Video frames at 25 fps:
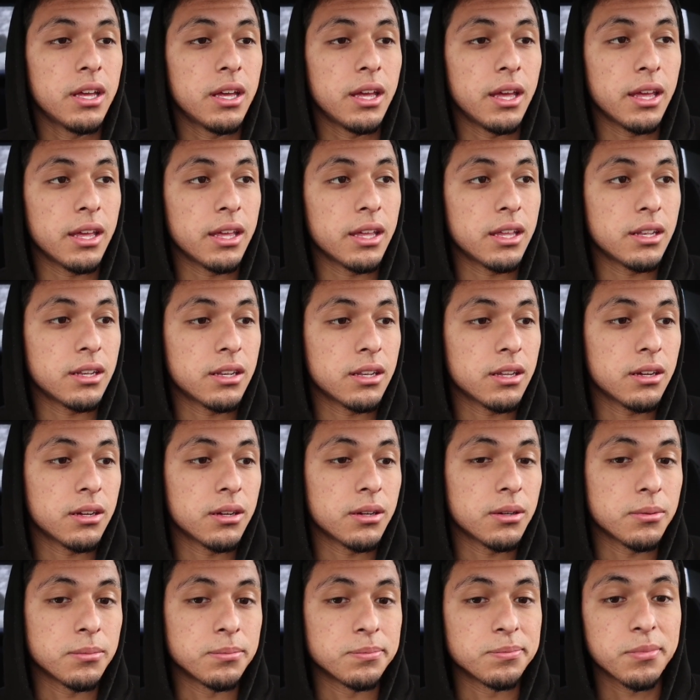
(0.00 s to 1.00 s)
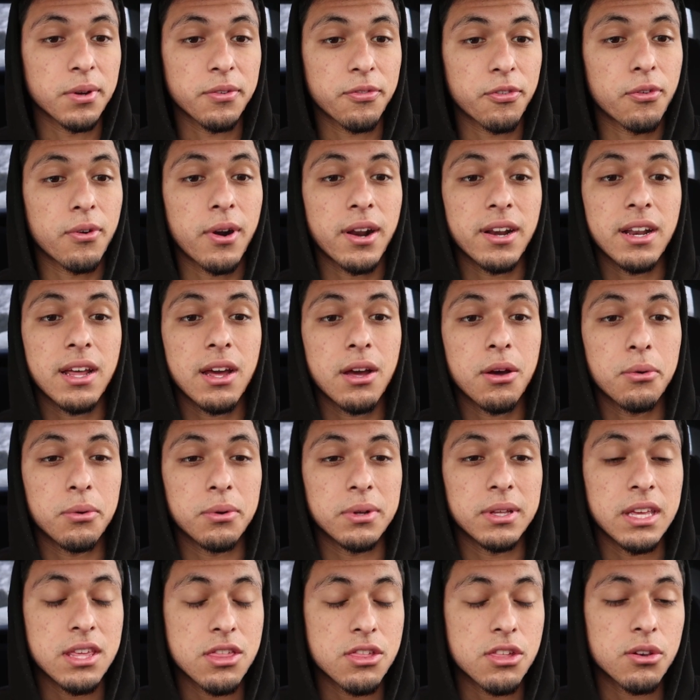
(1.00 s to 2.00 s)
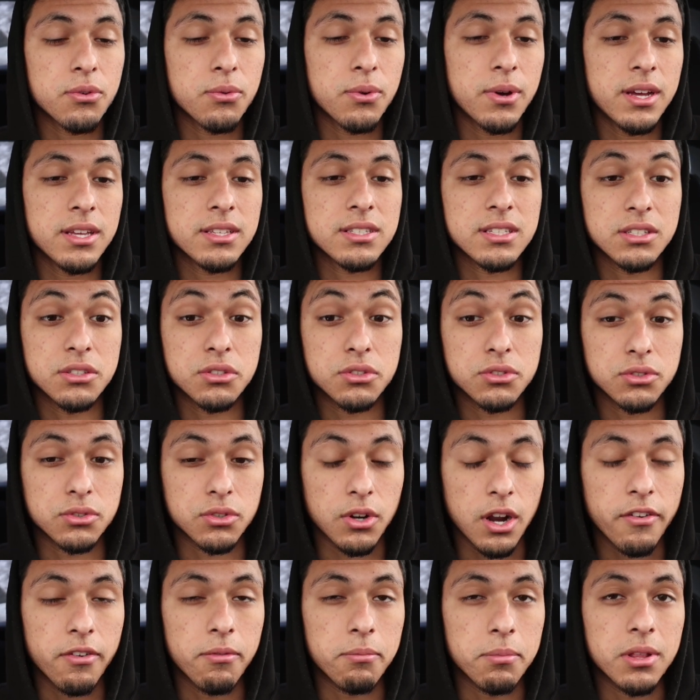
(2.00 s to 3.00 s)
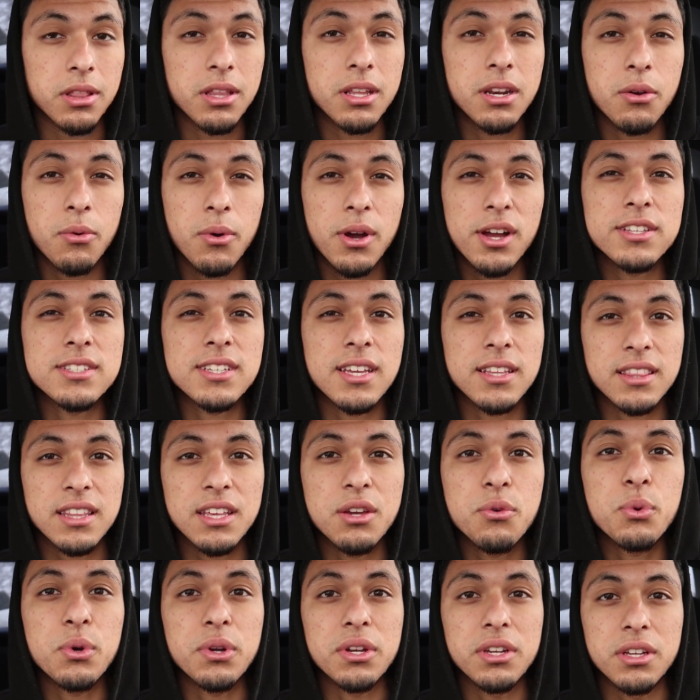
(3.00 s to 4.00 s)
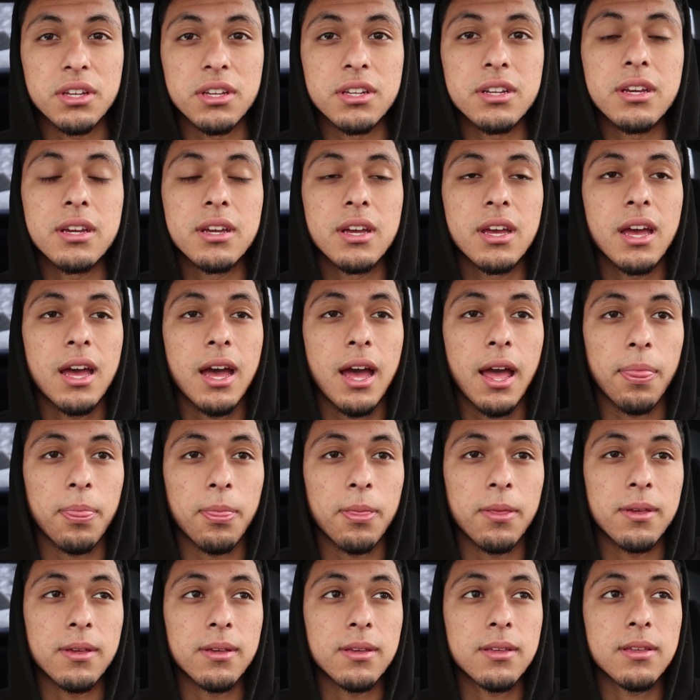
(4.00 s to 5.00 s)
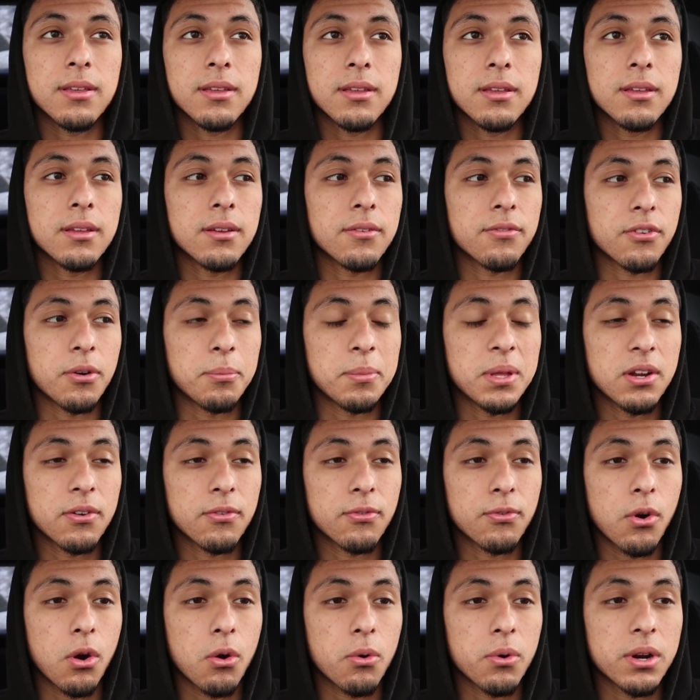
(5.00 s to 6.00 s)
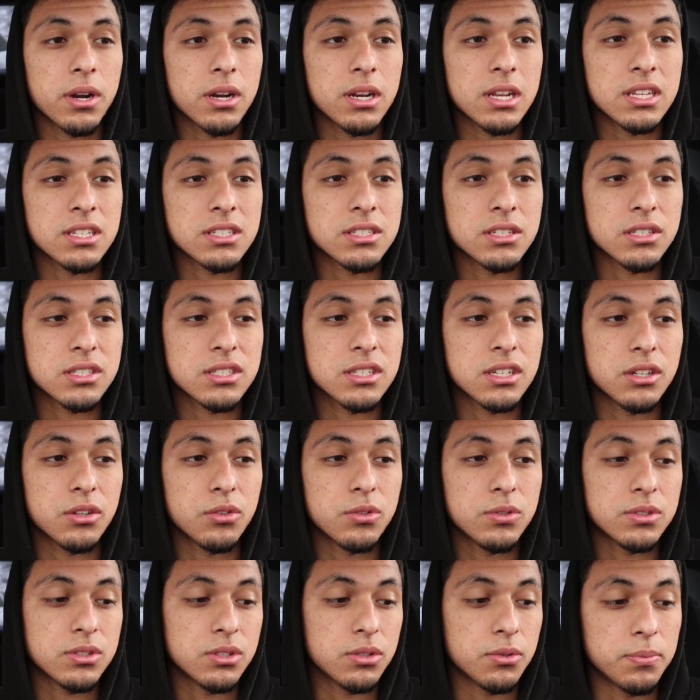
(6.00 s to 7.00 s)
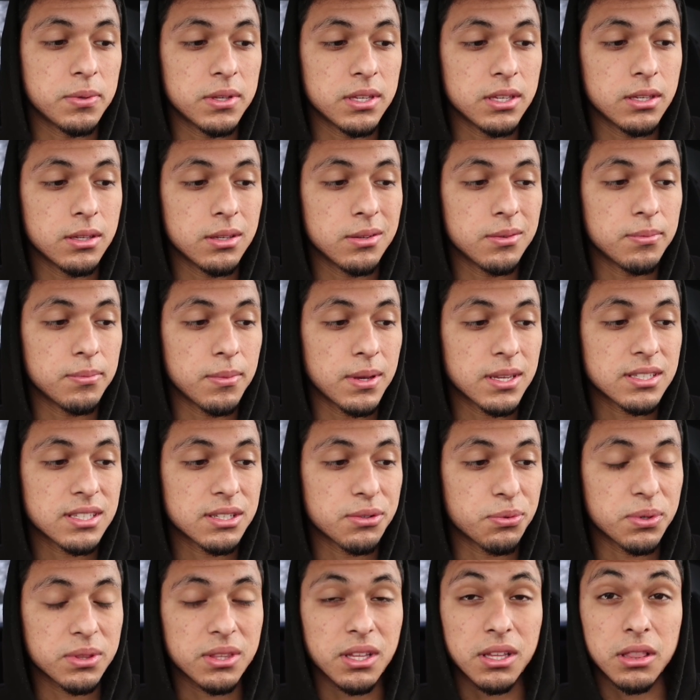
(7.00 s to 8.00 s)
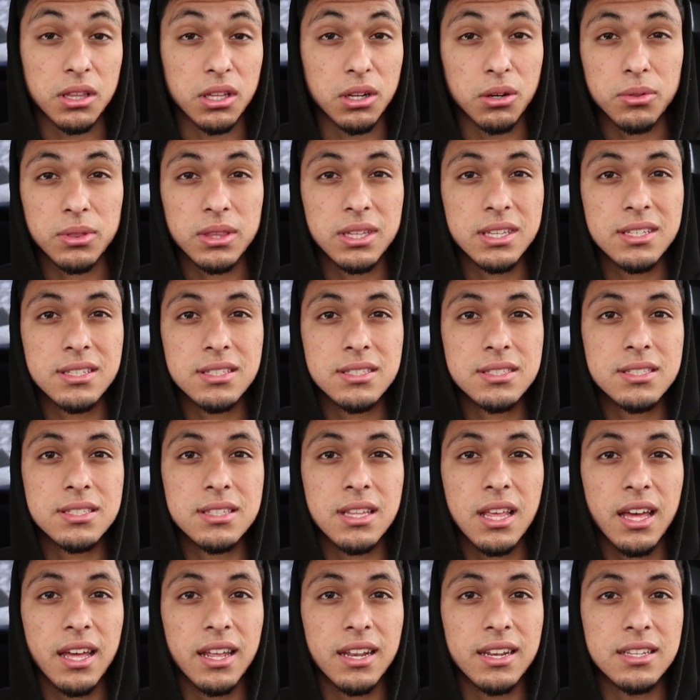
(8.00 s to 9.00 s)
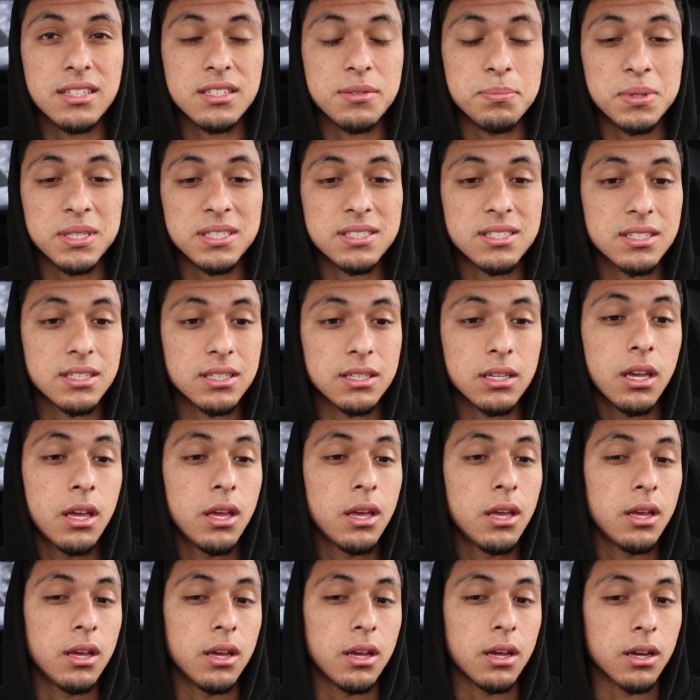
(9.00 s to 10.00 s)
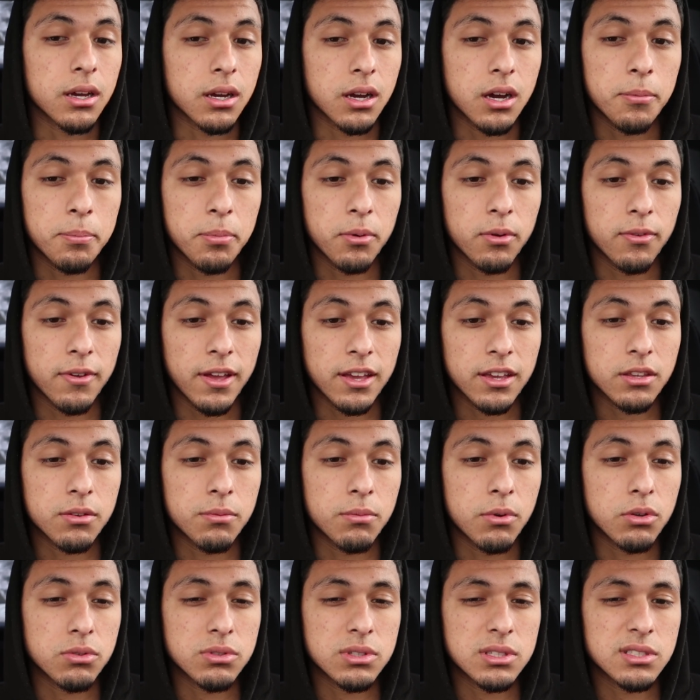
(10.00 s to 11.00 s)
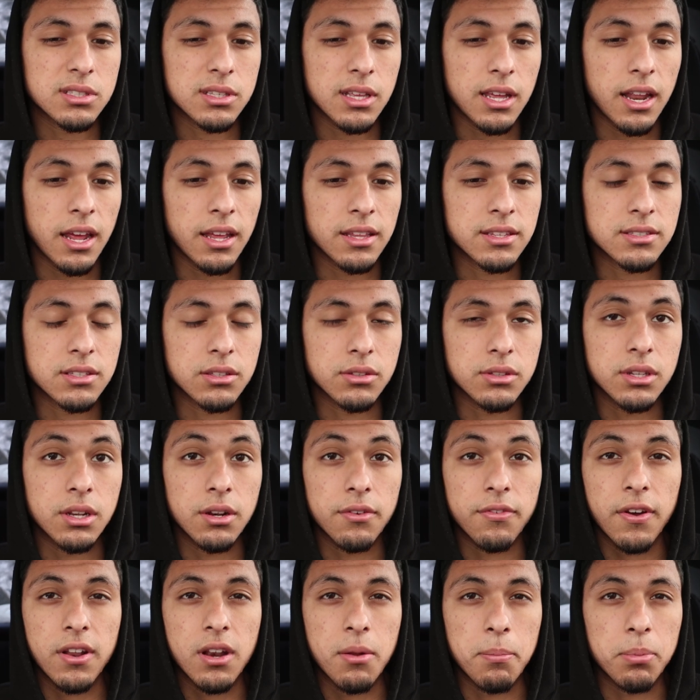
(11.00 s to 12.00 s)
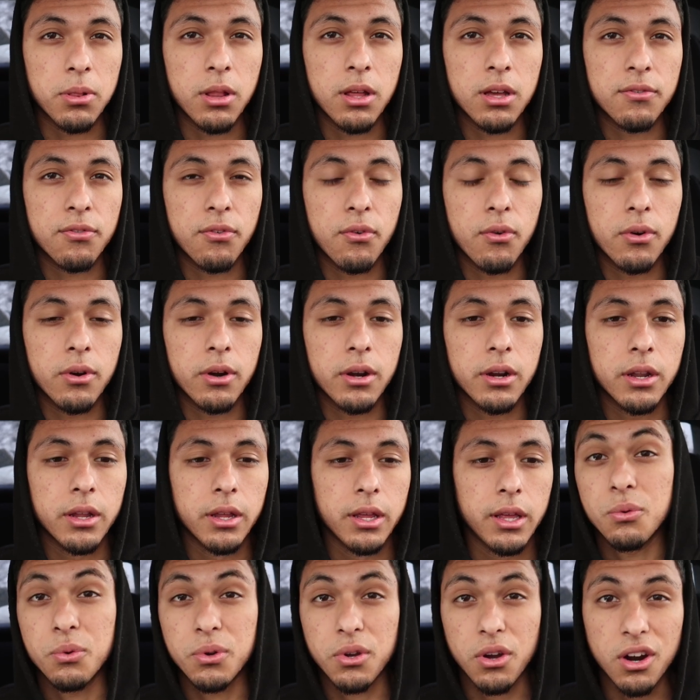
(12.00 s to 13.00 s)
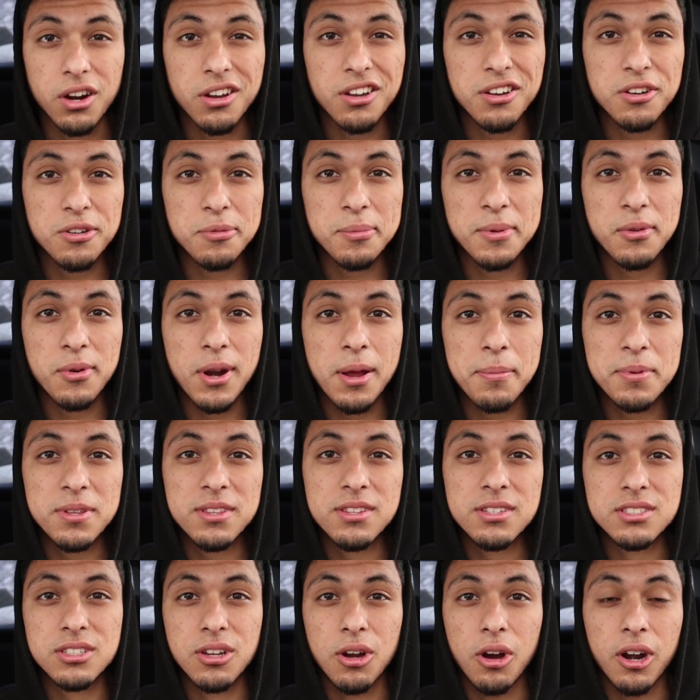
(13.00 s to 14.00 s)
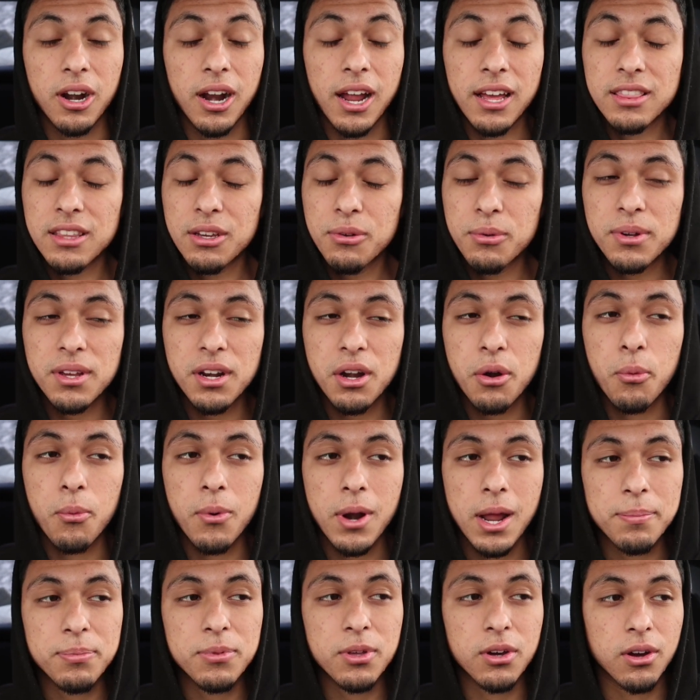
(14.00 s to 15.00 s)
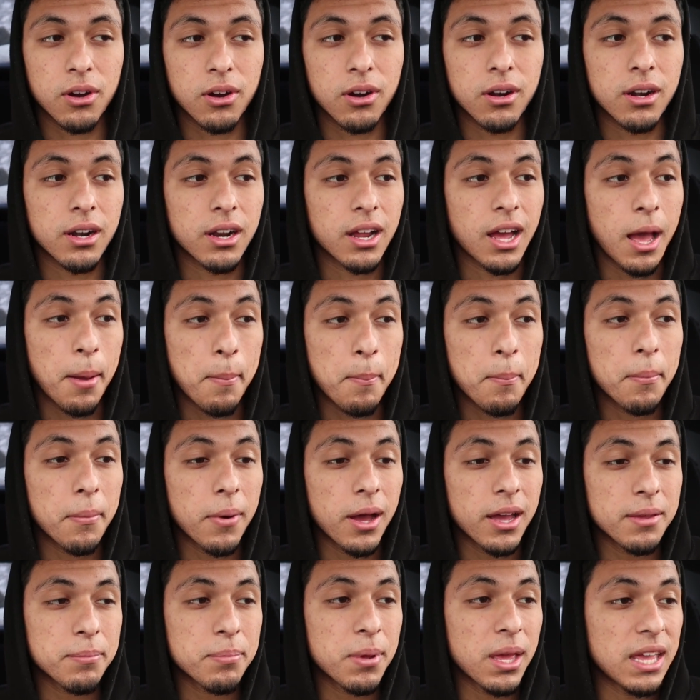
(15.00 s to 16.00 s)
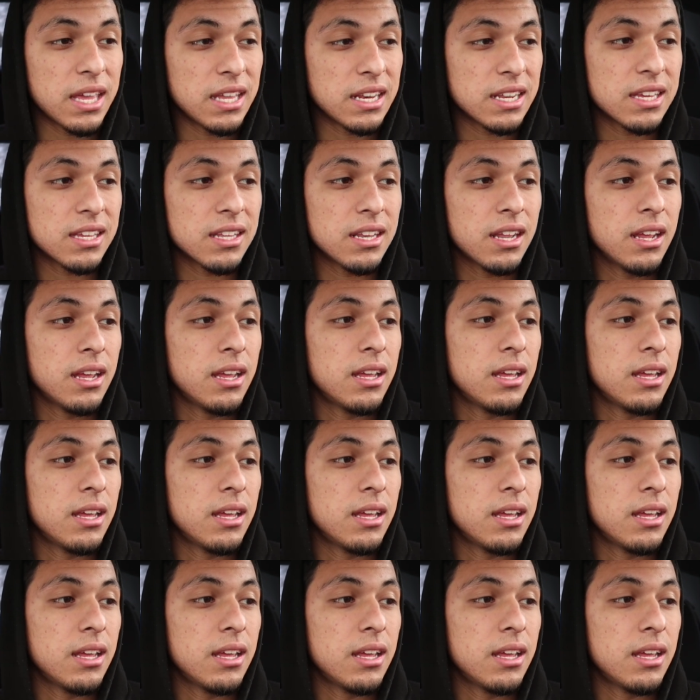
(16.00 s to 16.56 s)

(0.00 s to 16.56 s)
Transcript: And but for right now, engine wise and drivability wise, I think we're good. I think from here forward is just going to be messing with the little things that it's missing. A couple vacuum hoses that I still need to find a plug for. We are going to be wrapping this car. I think we're going to wrap the car. I might paint it.